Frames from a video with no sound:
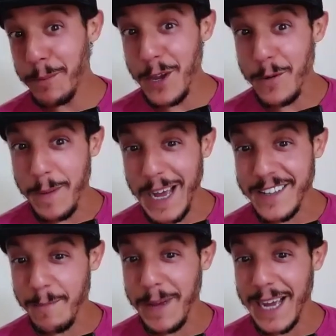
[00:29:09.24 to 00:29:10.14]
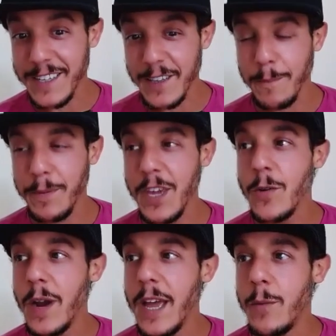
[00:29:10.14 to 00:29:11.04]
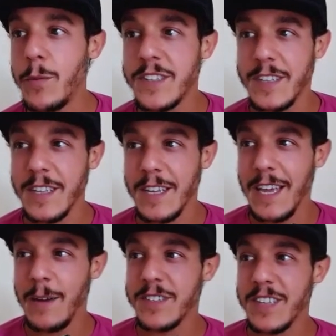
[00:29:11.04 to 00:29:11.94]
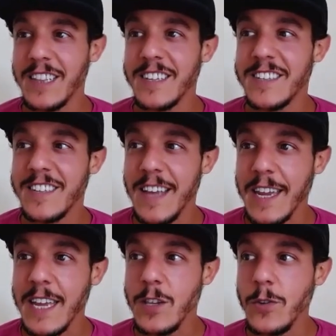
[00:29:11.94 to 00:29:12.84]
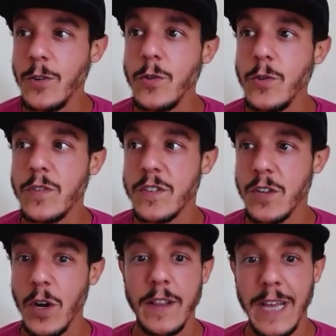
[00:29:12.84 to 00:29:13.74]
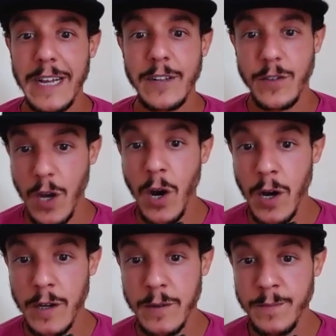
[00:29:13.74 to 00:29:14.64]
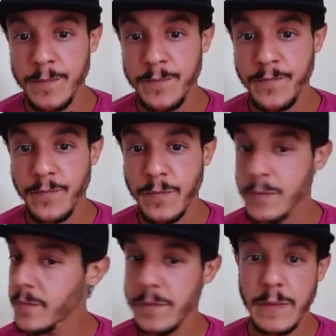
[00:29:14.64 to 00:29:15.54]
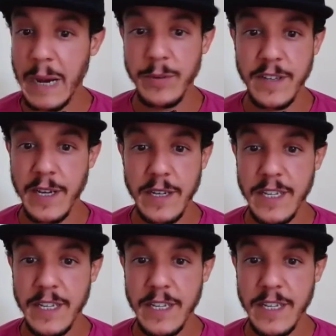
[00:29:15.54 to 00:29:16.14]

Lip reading: Pew. Back to Le Pew. It was like the second you saw that dog, that was it.